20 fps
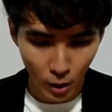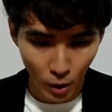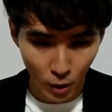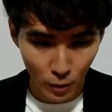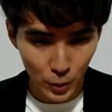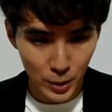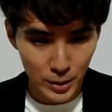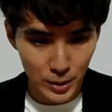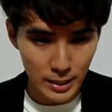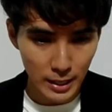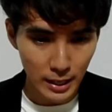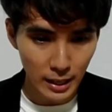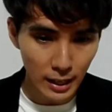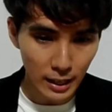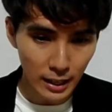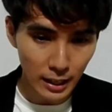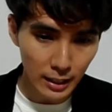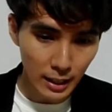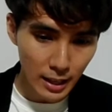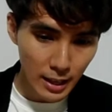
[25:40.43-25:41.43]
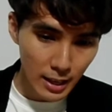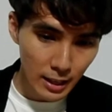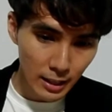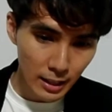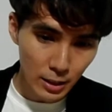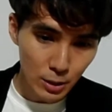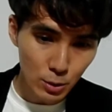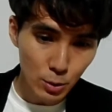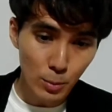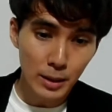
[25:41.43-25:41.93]
Of course,
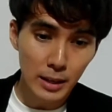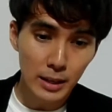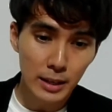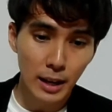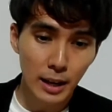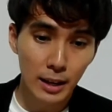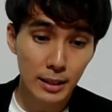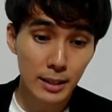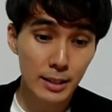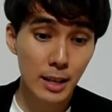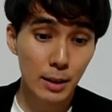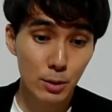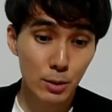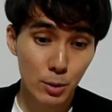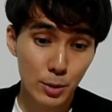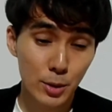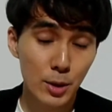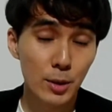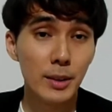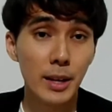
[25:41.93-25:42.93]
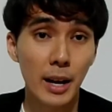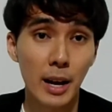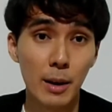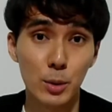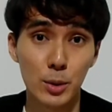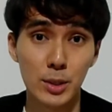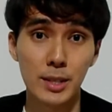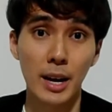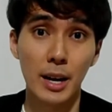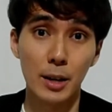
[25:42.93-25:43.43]
this will be the subscription time
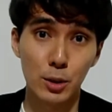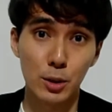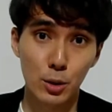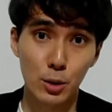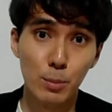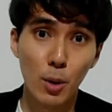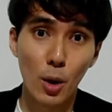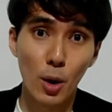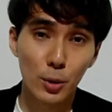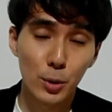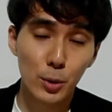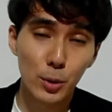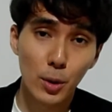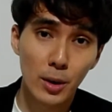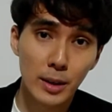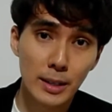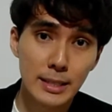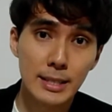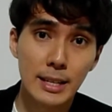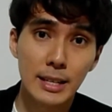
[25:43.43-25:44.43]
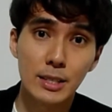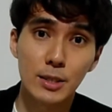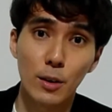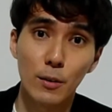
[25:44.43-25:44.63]
will start tomorrow on the 6th